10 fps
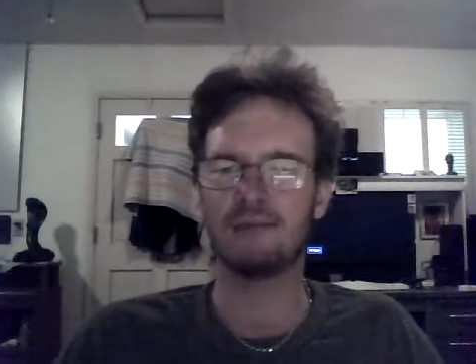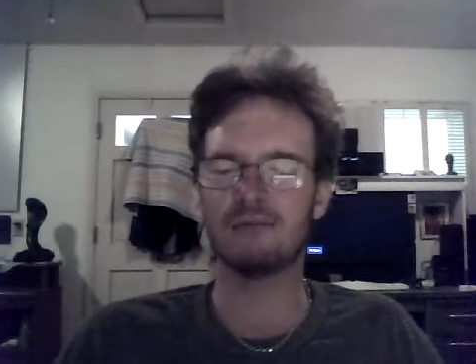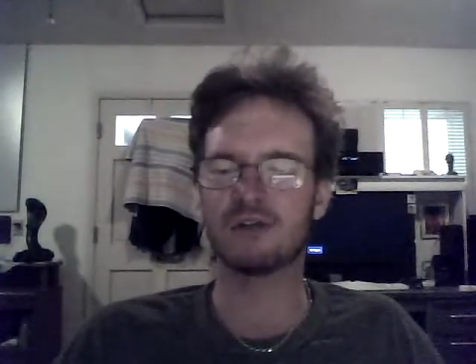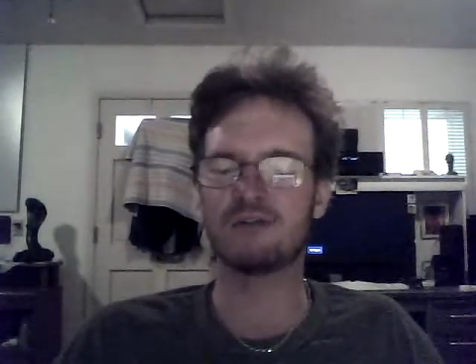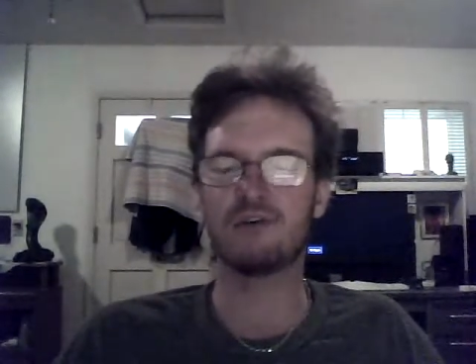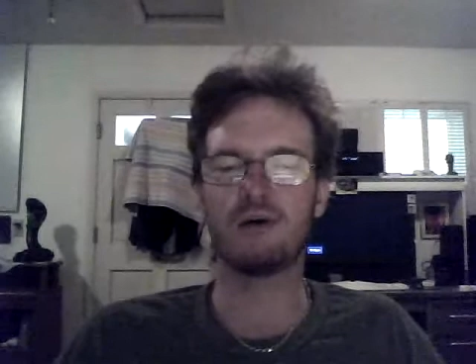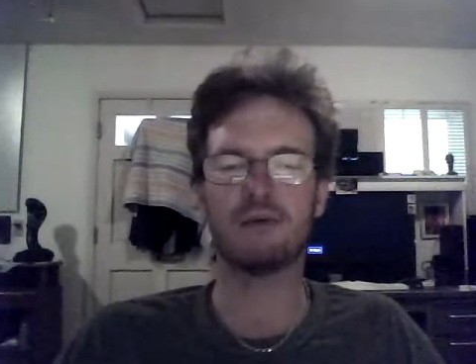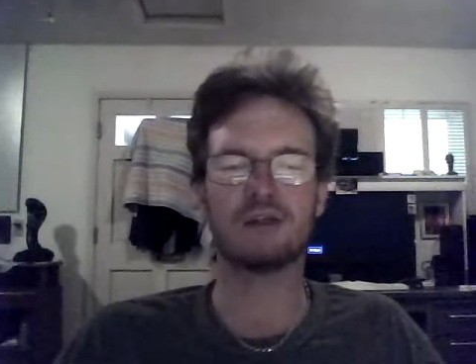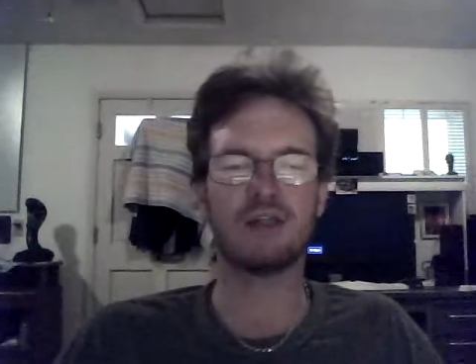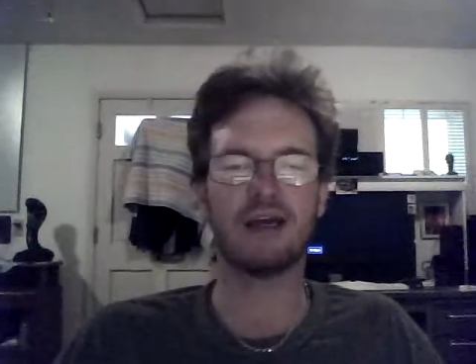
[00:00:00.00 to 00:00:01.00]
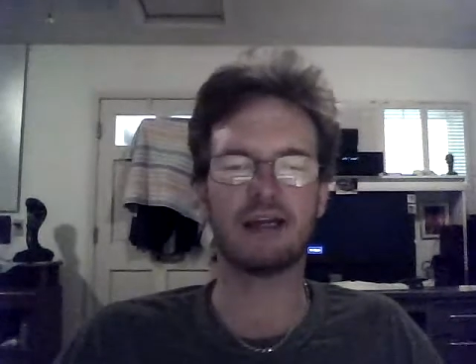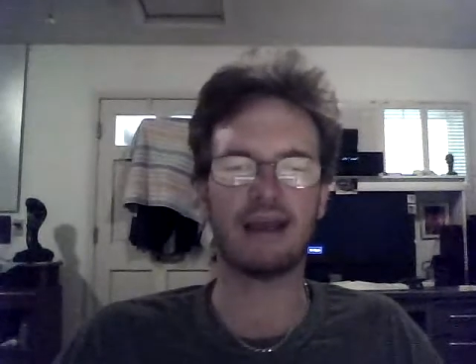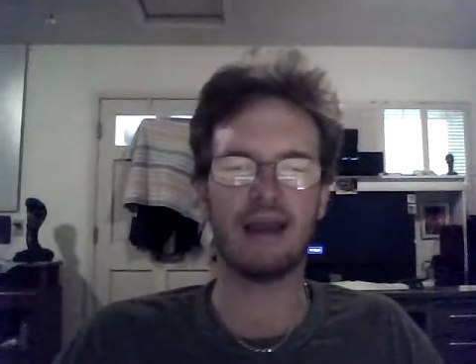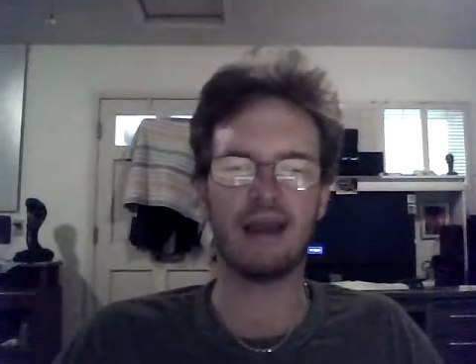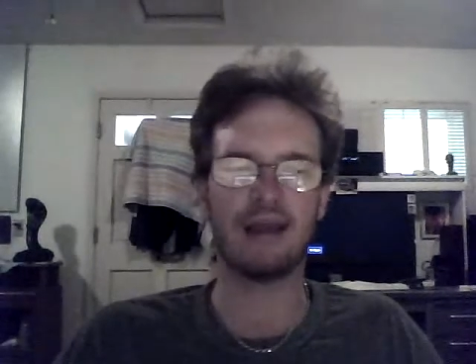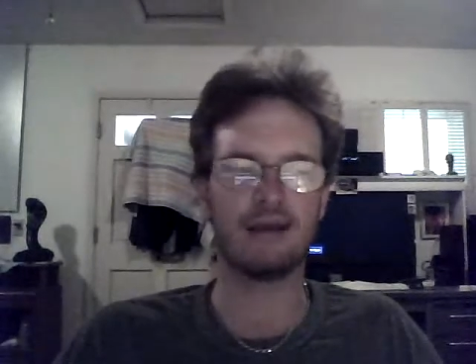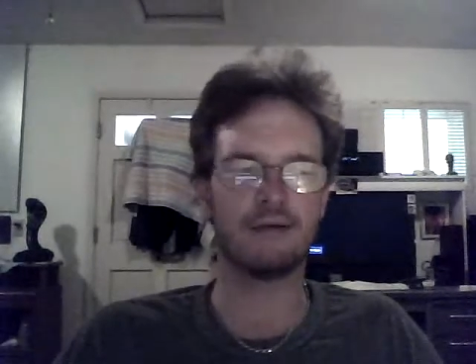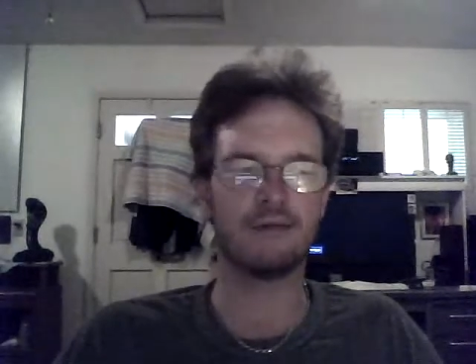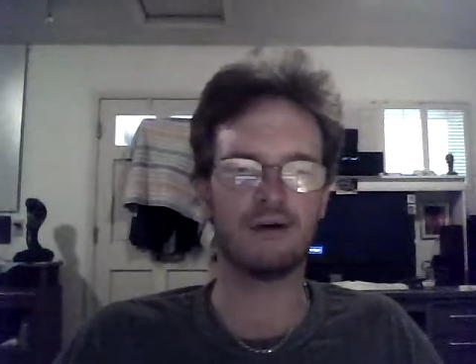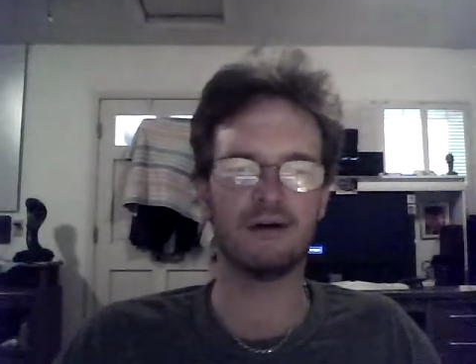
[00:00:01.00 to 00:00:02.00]
Looks very much like a
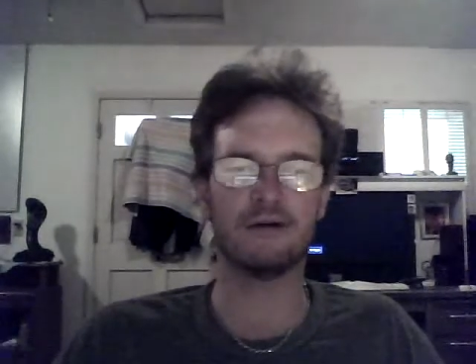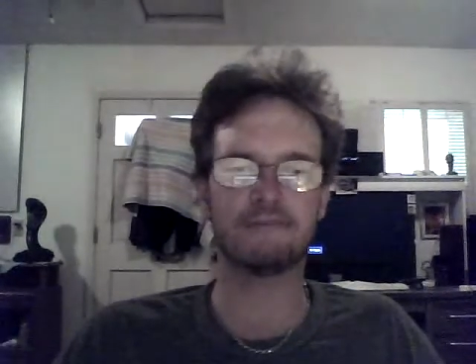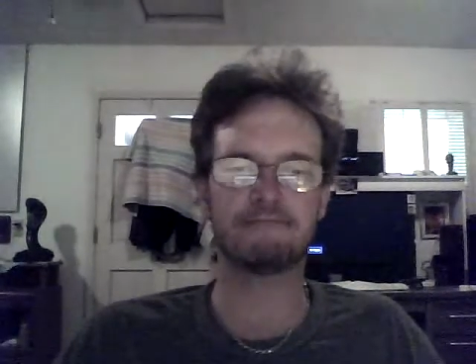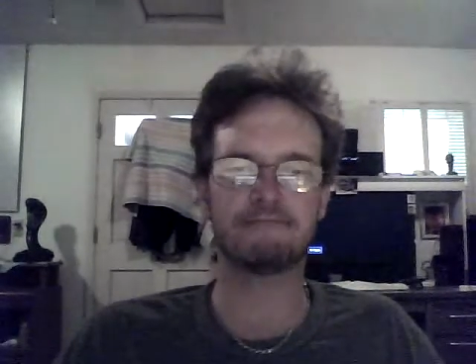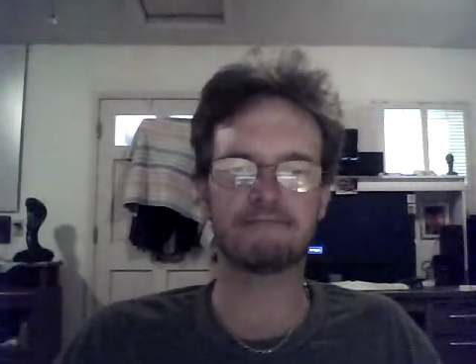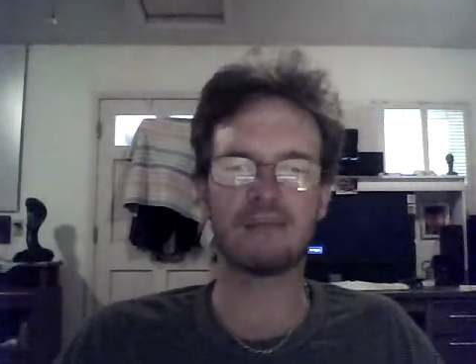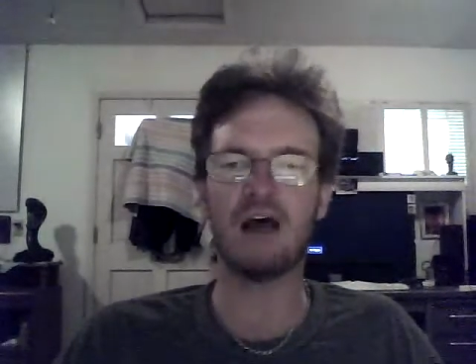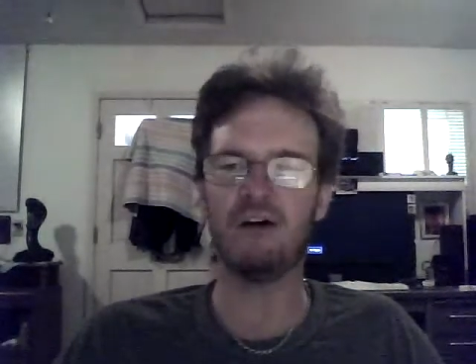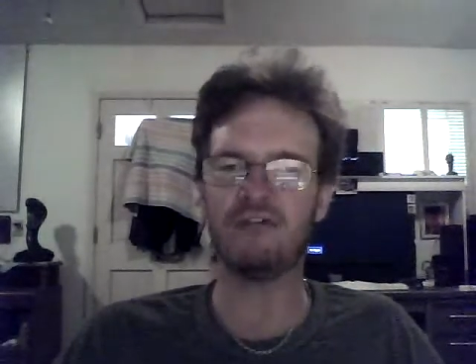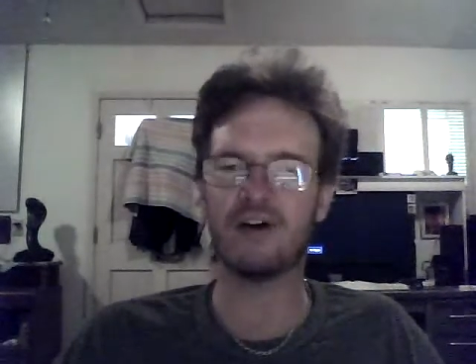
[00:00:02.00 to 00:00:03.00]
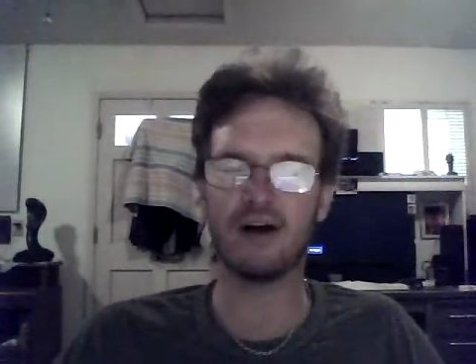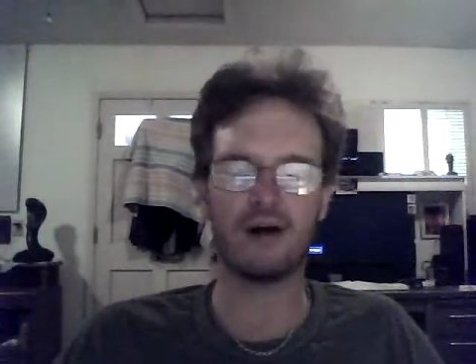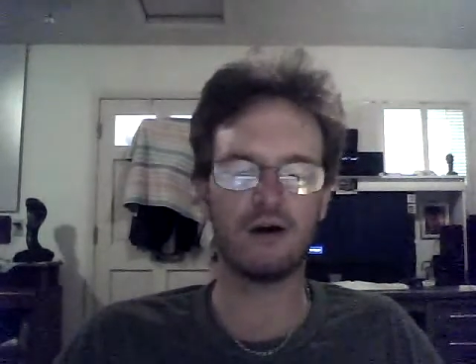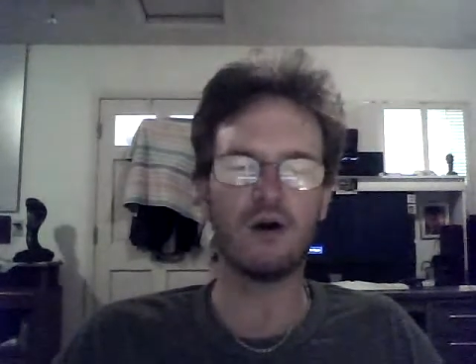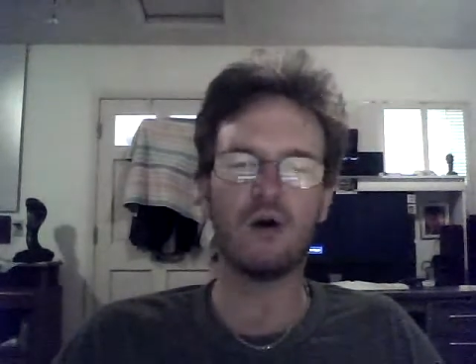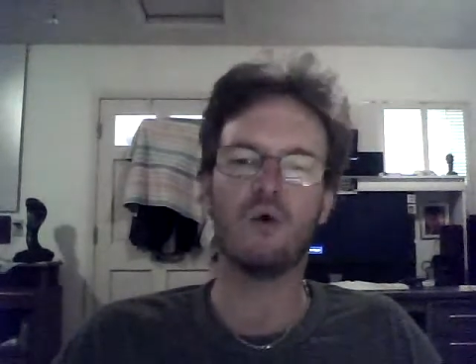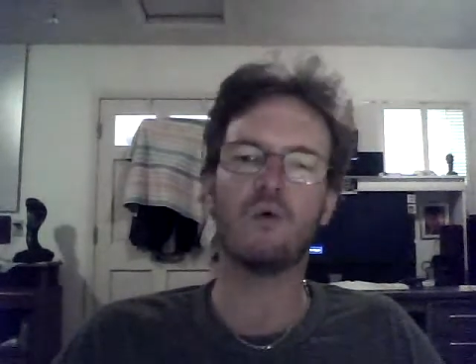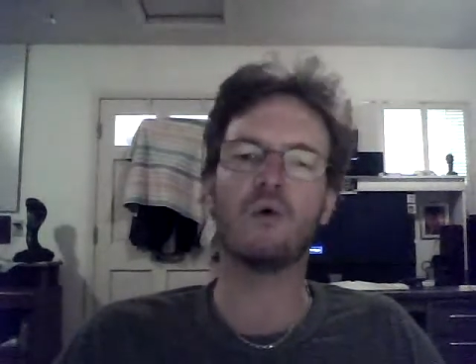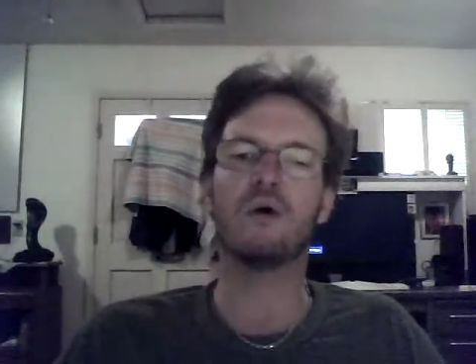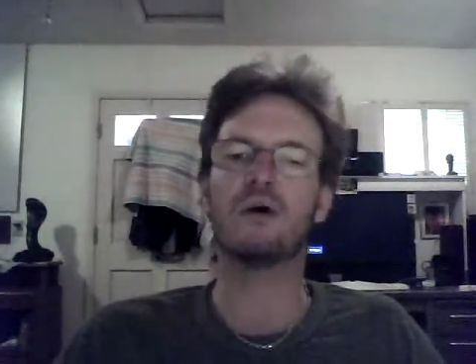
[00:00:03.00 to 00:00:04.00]
Hellfire
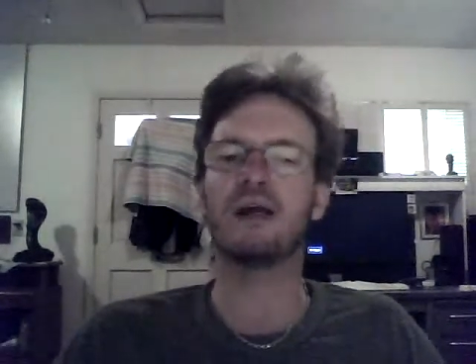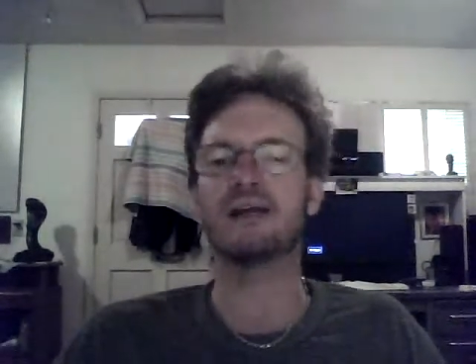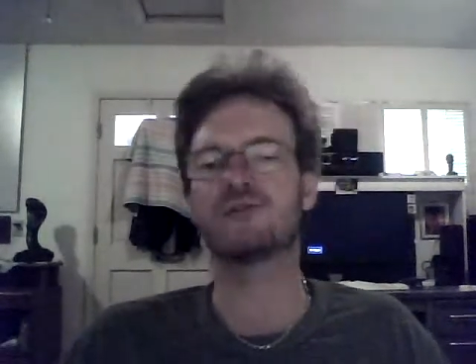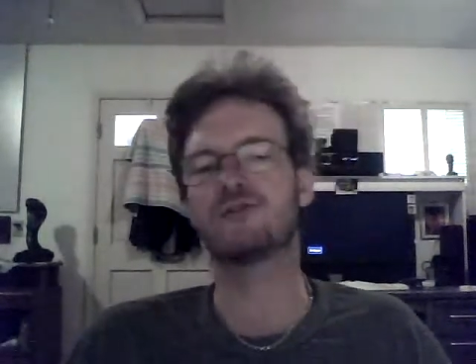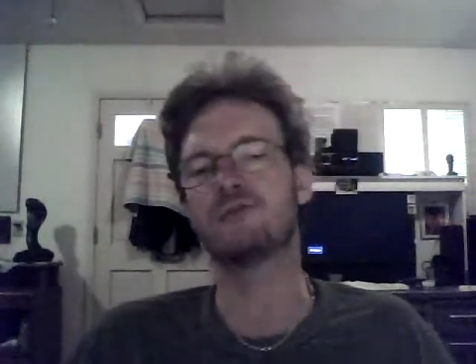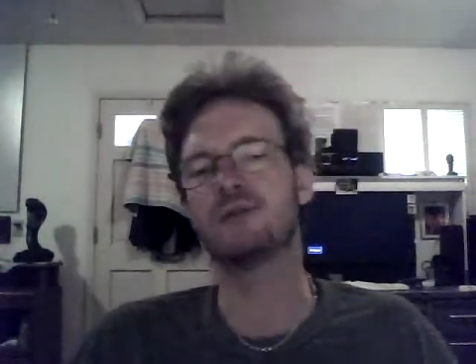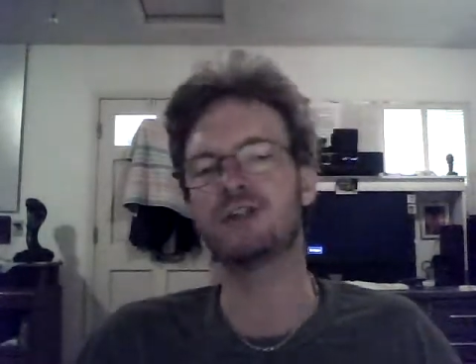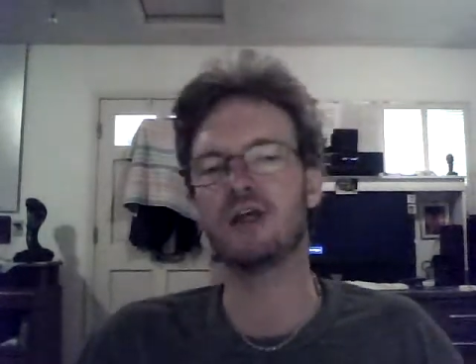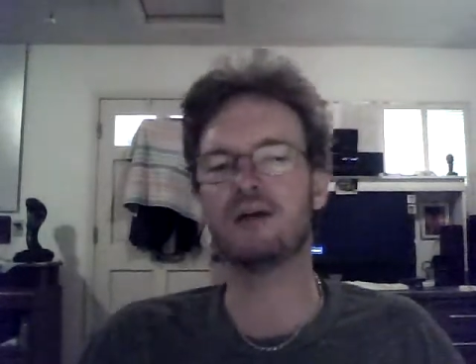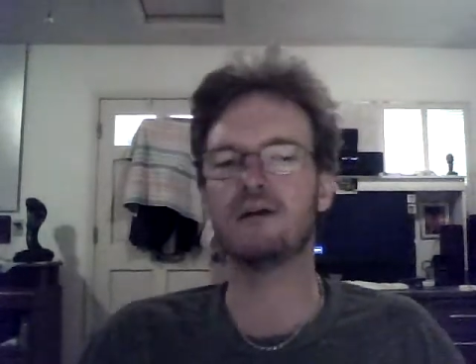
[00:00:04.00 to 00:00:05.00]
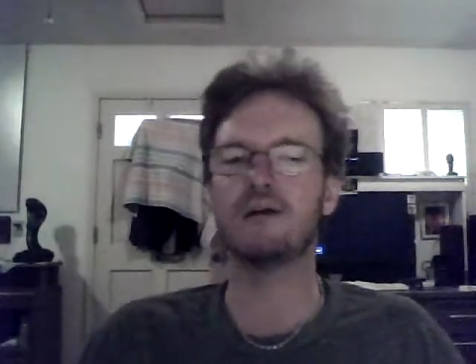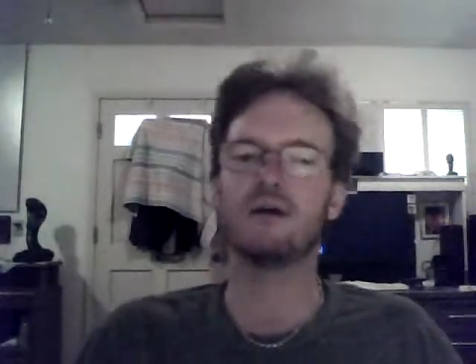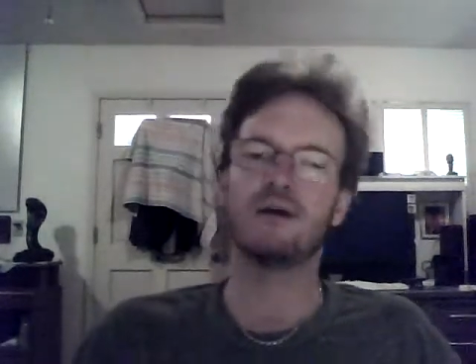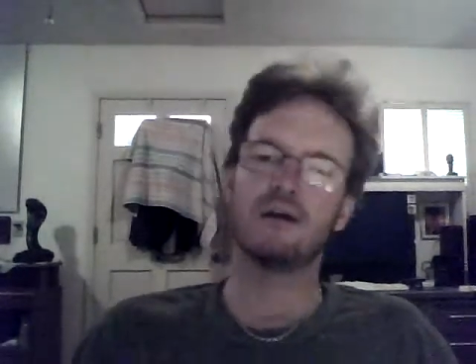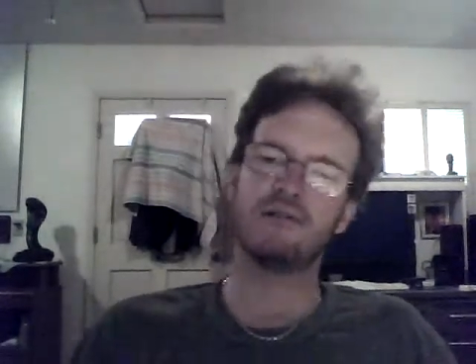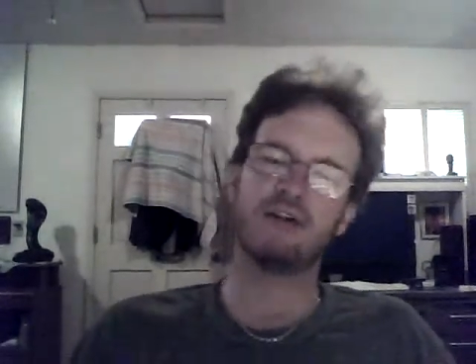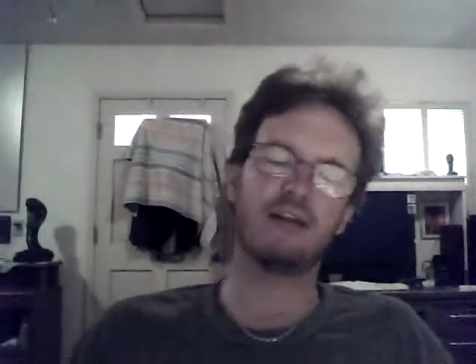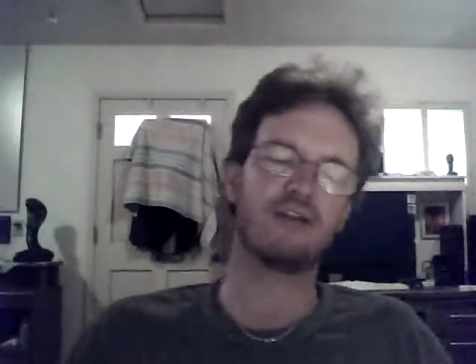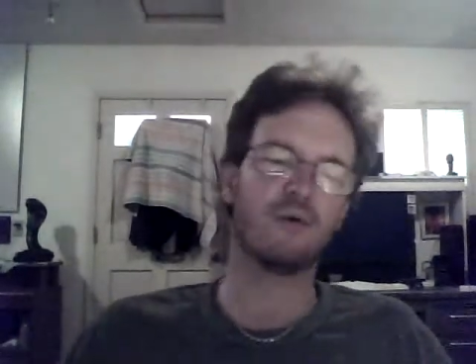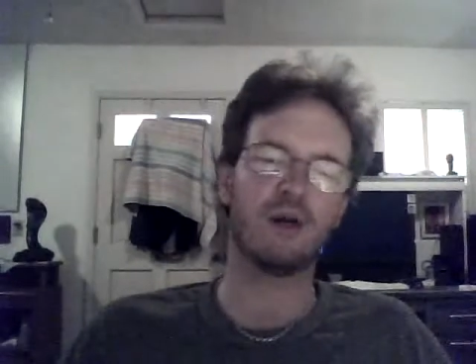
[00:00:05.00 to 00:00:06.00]
or a Scuba Gen
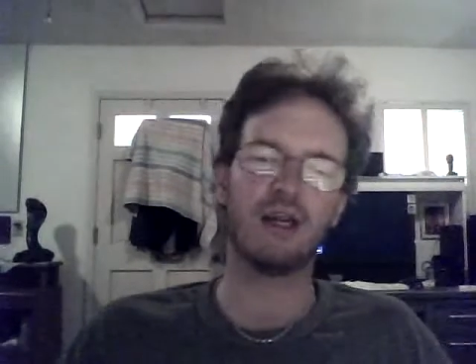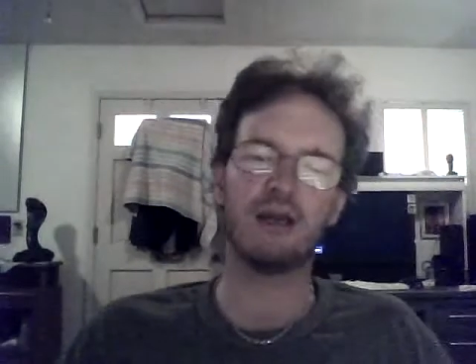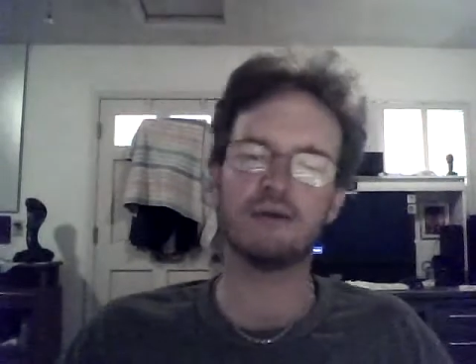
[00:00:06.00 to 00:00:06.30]
V3